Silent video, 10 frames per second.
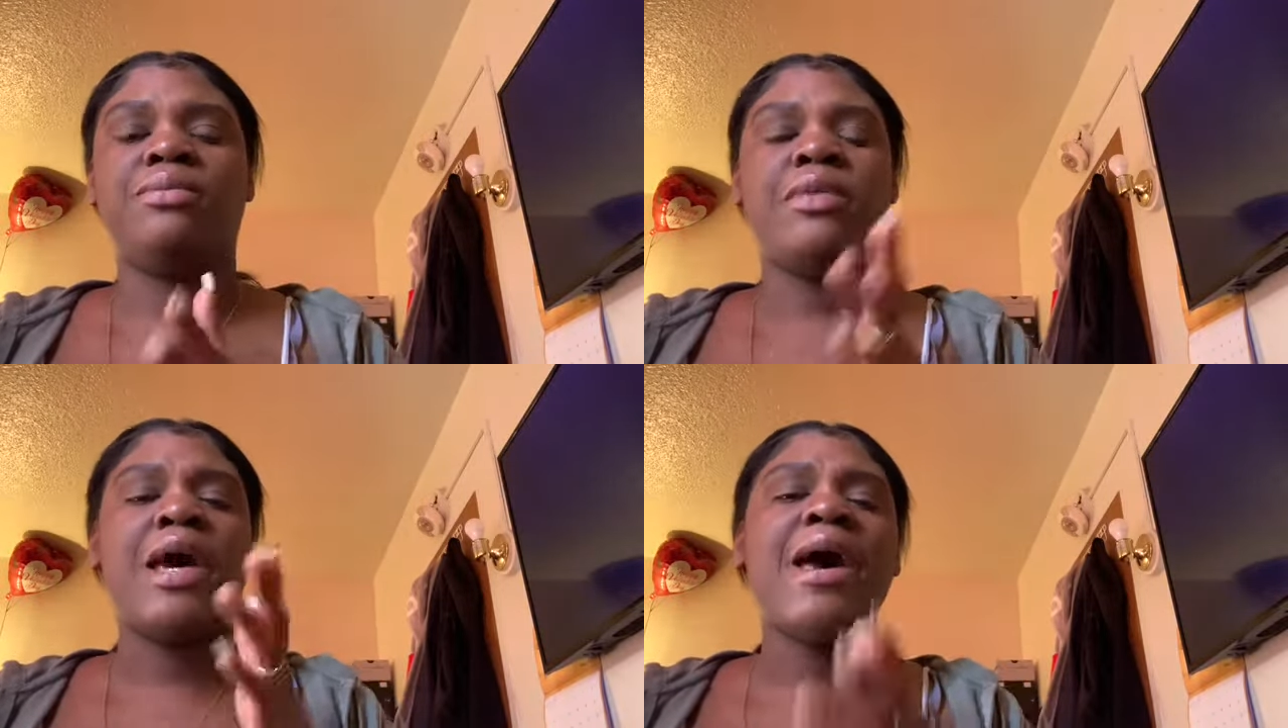
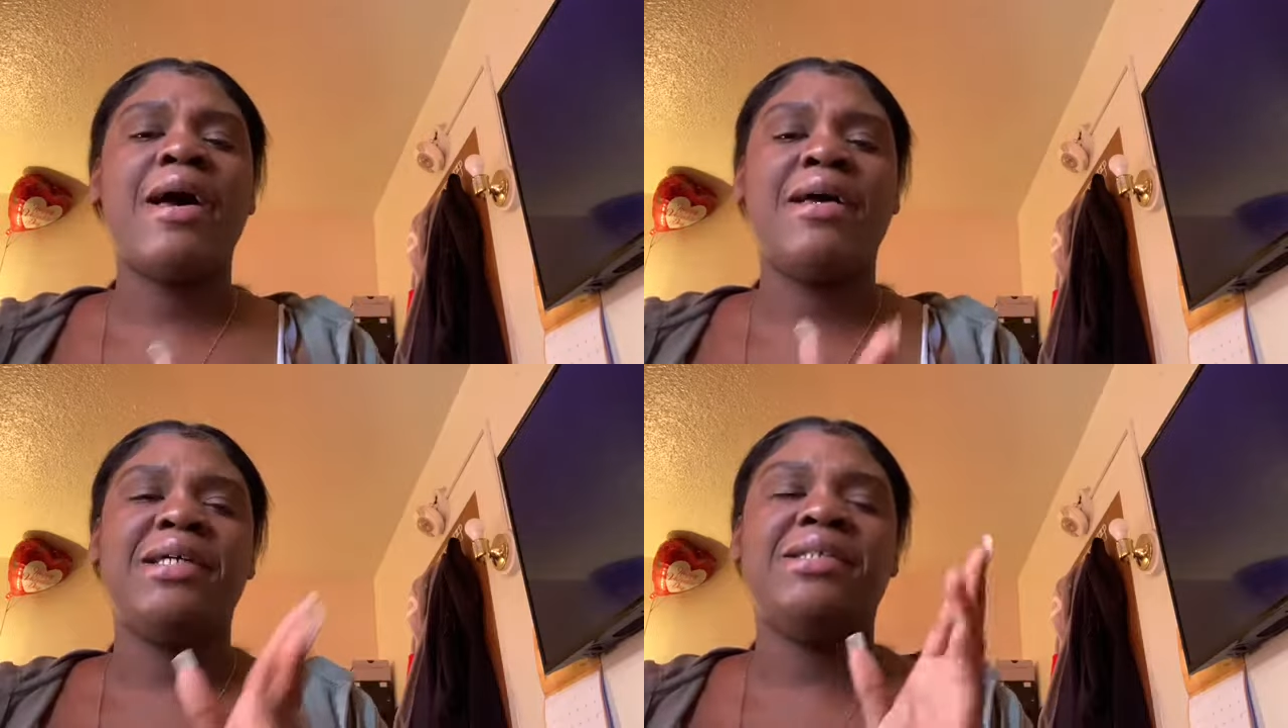
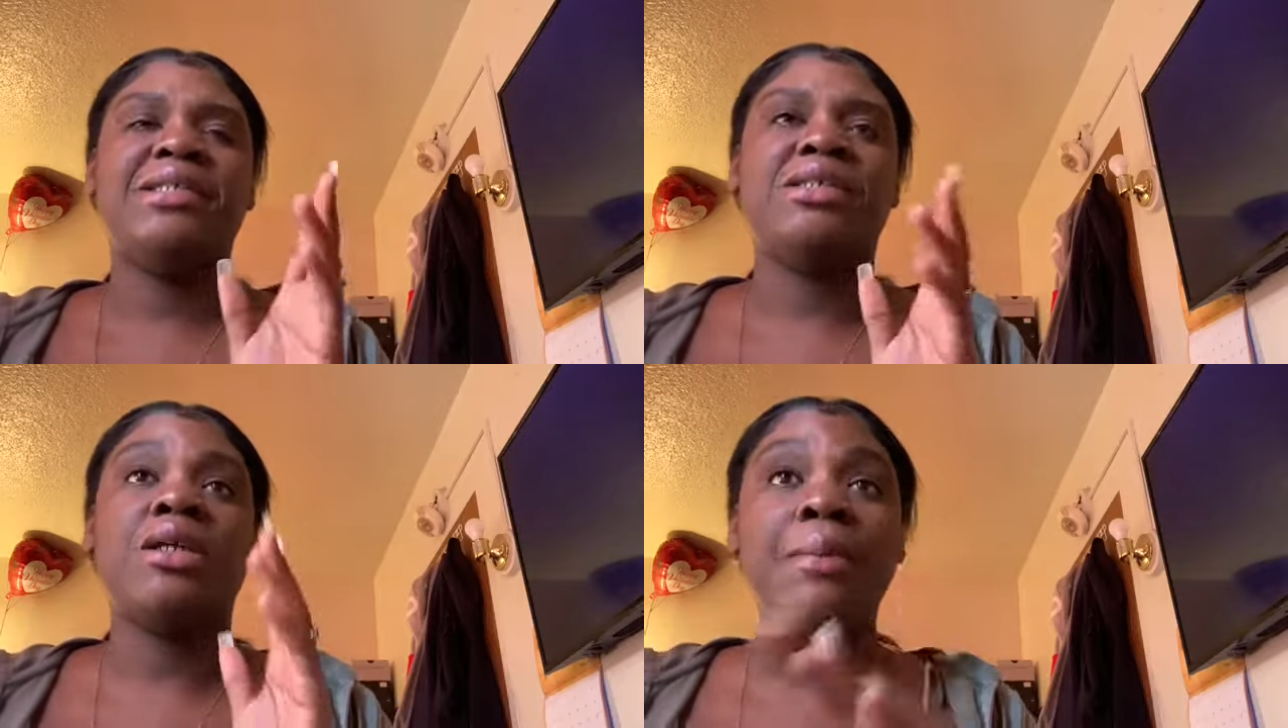has
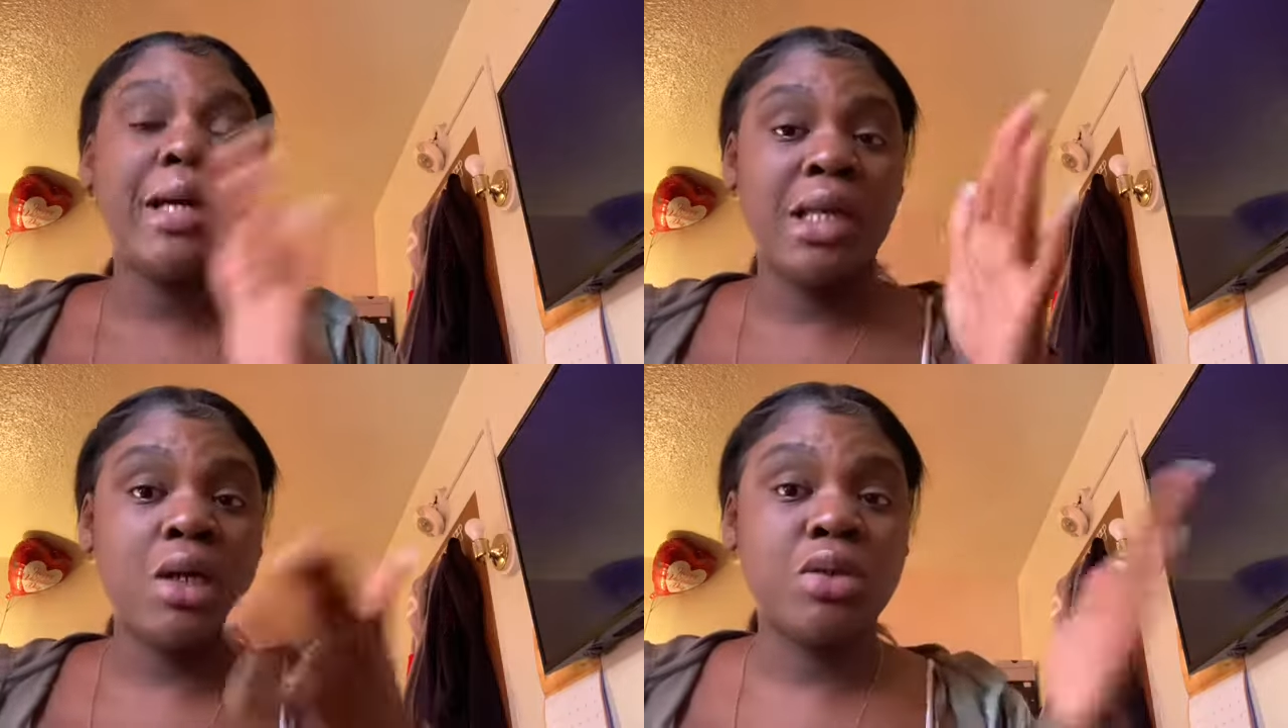
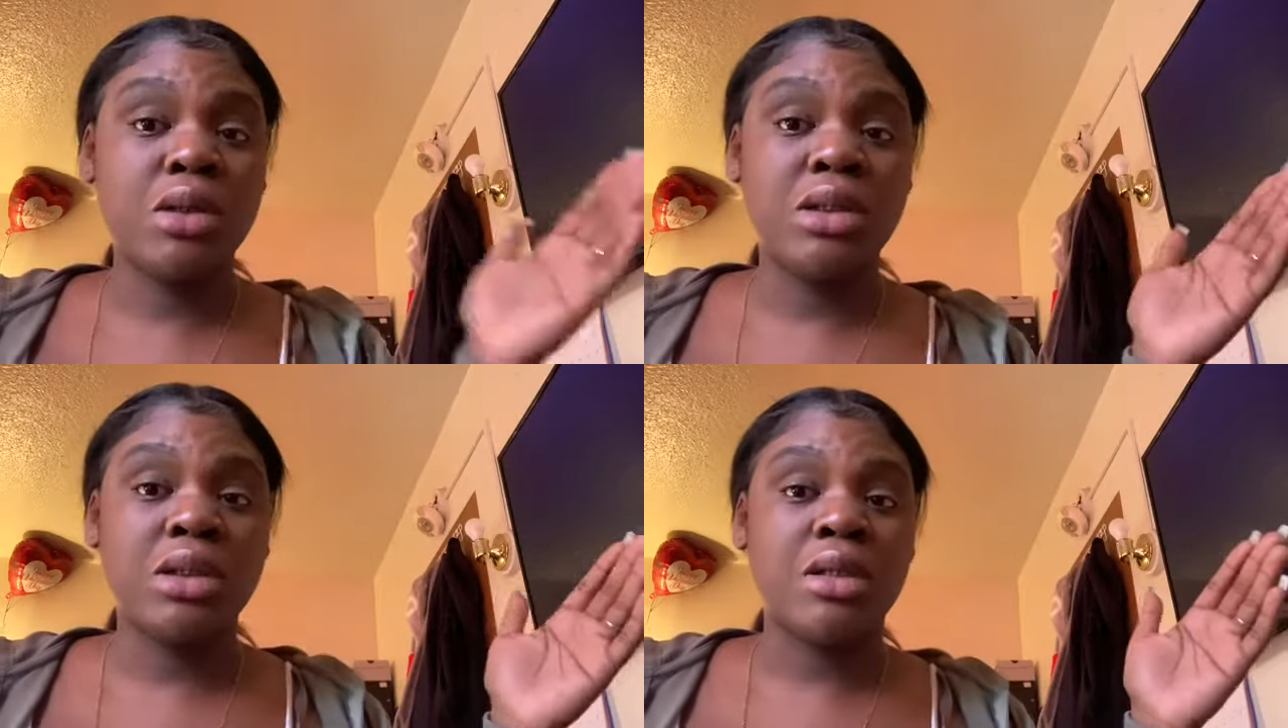somebody
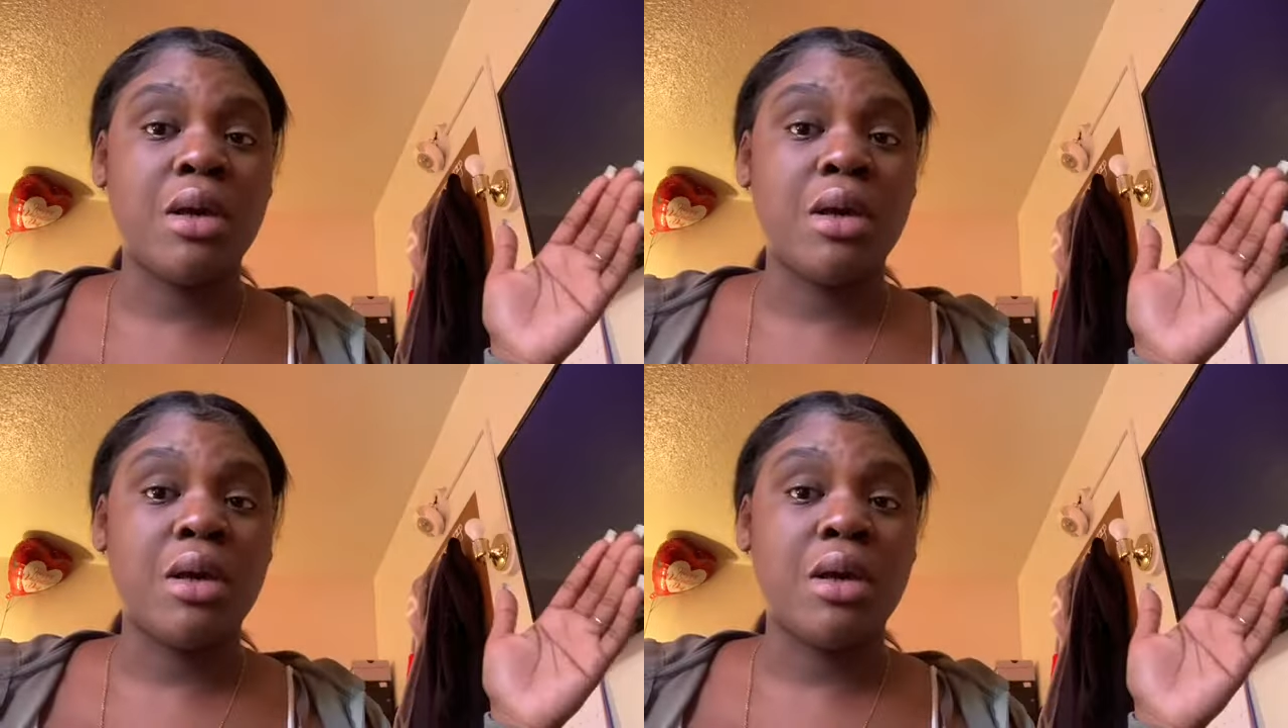else's